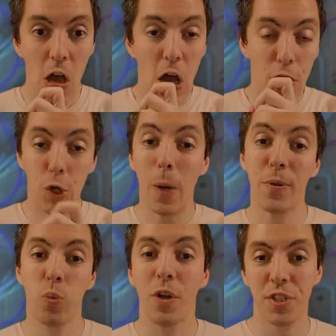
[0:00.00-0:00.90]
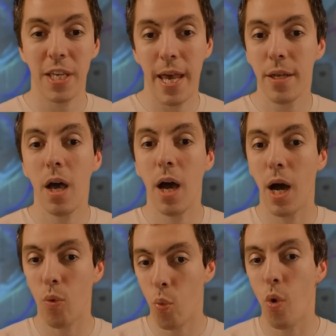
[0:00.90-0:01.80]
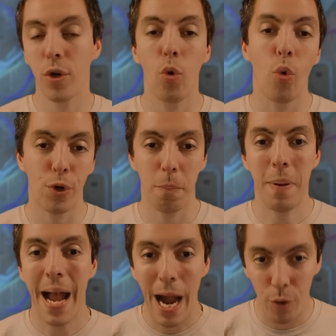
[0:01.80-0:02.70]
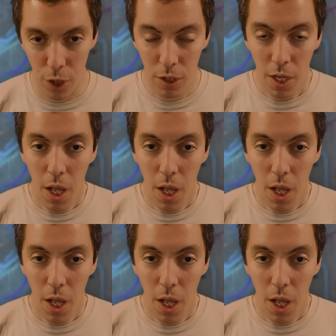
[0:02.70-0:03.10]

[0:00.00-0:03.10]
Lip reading: The equip is once again 1 order power,